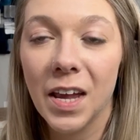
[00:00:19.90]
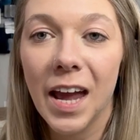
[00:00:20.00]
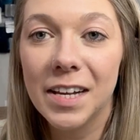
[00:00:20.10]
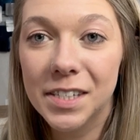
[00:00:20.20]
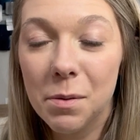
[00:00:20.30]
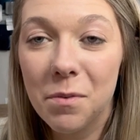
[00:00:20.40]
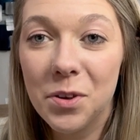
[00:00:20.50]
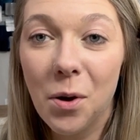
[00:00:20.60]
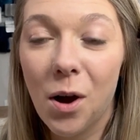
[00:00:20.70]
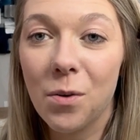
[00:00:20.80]
As some of
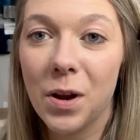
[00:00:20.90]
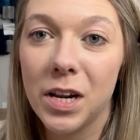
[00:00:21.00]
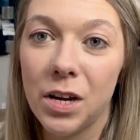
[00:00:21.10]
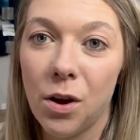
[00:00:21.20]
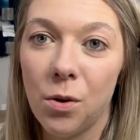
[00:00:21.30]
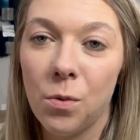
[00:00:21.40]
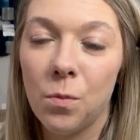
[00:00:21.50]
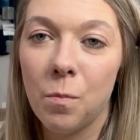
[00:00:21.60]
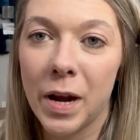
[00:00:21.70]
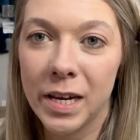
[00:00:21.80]
you already know,
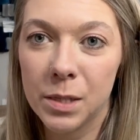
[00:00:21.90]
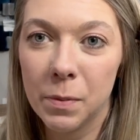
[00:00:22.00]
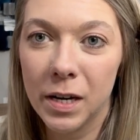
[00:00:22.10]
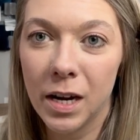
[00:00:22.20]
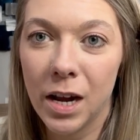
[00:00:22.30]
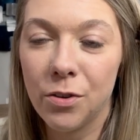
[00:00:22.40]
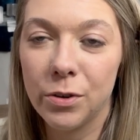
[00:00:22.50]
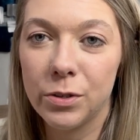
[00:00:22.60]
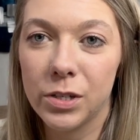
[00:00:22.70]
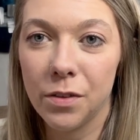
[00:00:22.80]
my husband and I
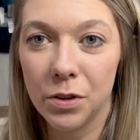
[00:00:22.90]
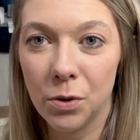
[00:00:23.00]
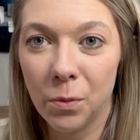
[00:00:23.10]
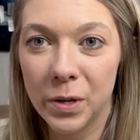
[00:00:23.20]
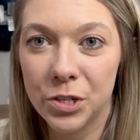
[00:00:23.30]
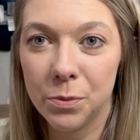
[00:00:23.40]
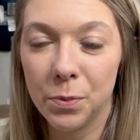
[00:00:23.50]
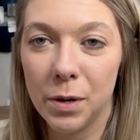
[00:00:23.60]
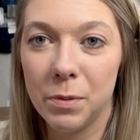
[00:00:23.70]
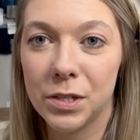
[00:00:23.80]
cruised on the Norwegian
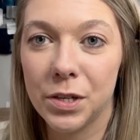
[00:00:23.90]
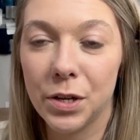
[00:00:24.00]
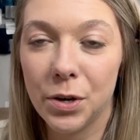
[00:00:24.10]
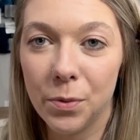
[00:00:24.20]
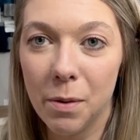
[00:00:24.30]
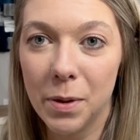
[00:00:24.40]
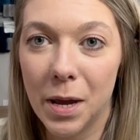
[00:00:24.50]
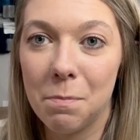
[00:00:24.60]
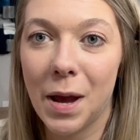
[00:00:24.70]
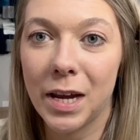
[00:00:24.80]
Prima to the
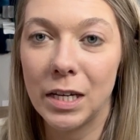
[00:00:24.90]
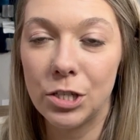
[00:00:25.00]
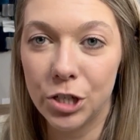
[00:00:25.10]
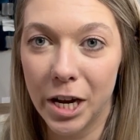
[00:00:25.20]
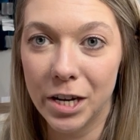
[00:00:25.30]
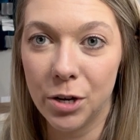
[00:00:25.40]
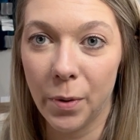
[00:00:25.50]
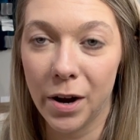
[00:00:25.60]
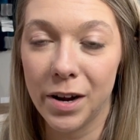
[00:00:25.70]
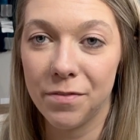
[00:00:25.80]
Caribbean back in
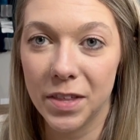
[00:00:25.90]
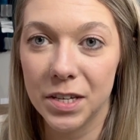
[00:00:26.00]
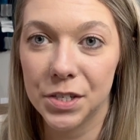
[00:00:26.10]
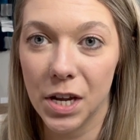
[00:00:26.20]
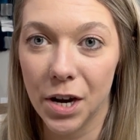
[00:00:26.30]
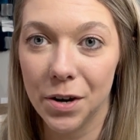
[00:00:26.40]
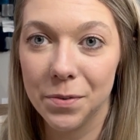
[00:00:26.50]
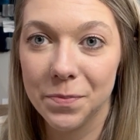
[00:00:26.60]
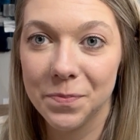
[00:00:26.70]
January of this year.